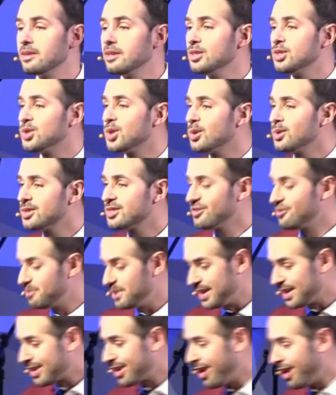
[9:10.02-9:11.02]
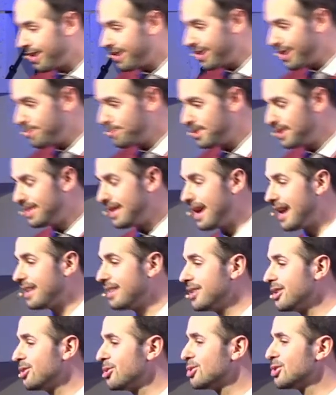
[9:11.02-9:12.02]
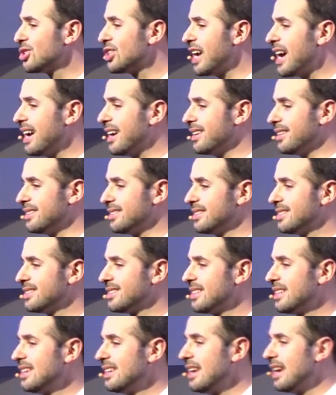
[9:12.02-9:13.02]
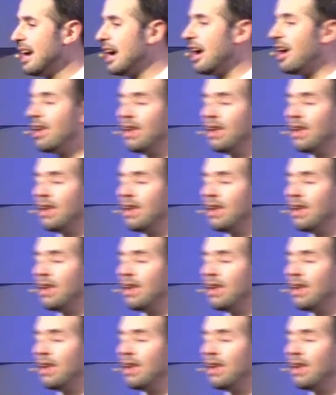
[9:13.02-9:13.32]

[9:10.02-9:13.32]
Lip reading: and Joseph being caught up in that little child. I'll